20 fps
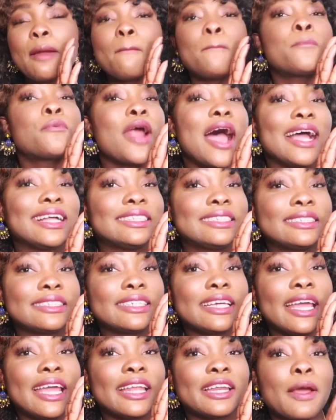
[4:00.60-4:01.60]
Bright
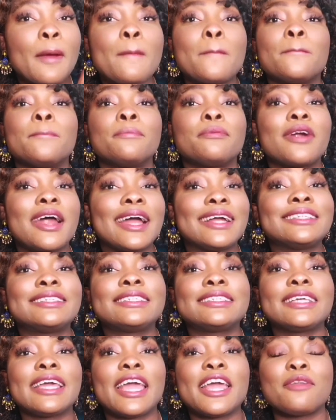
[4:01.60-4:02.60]

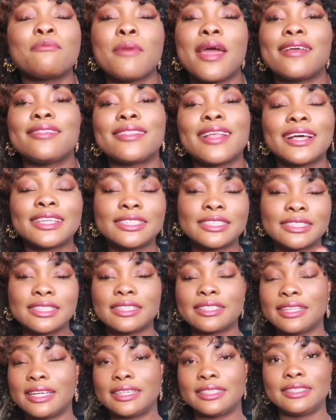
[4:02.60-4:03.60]
skin, man.
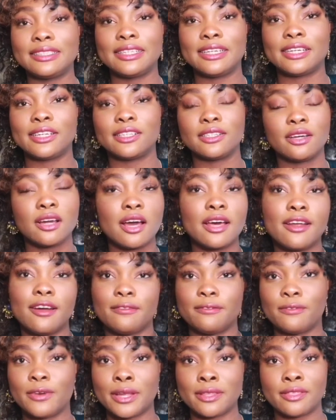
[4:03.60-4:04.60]
That's it. Cut
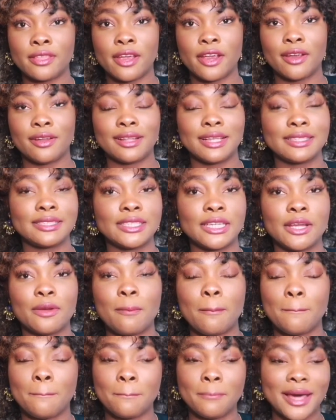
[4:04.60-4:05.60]
off right there. That's
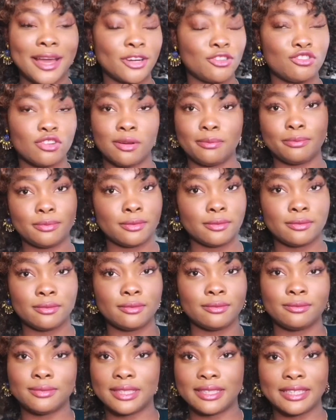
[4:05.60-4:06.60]
it. Mag drop.
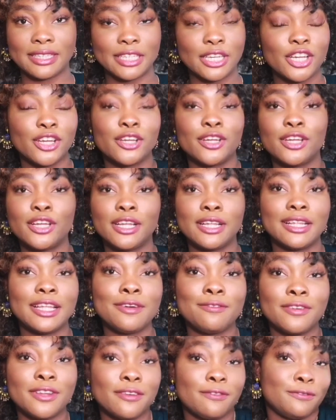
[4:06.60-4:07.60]

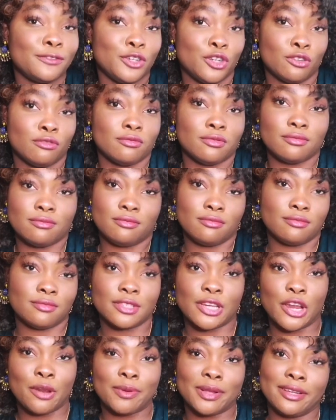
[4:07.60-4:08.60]
Even if you don't
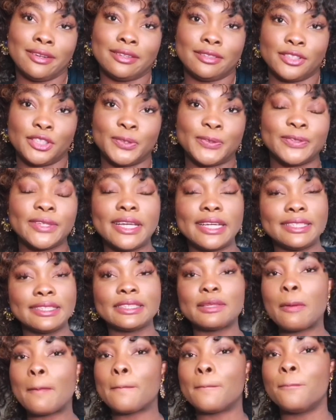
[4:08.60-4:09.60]
care about the other two
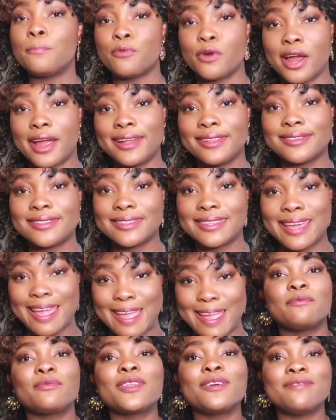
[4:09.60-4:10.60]
things, bright
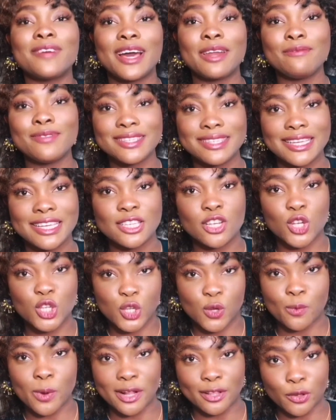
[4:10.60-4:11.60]
skin. Vitamin C is
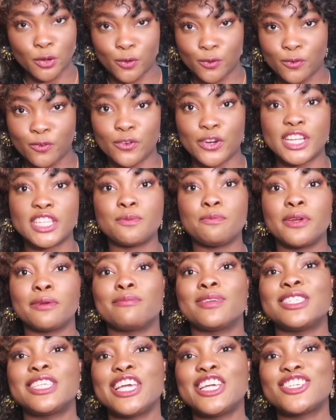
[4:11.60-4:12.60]
also well known for its
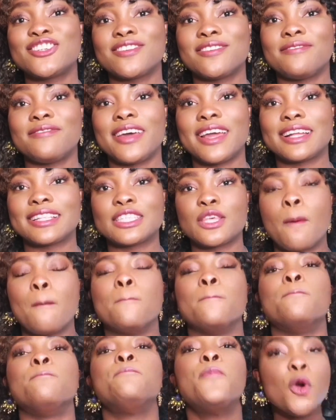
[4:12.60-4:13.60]
pigmentation effect.
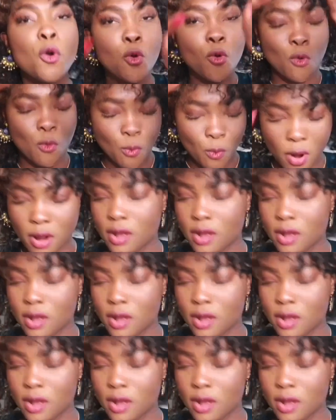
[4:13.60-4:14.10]
Boom.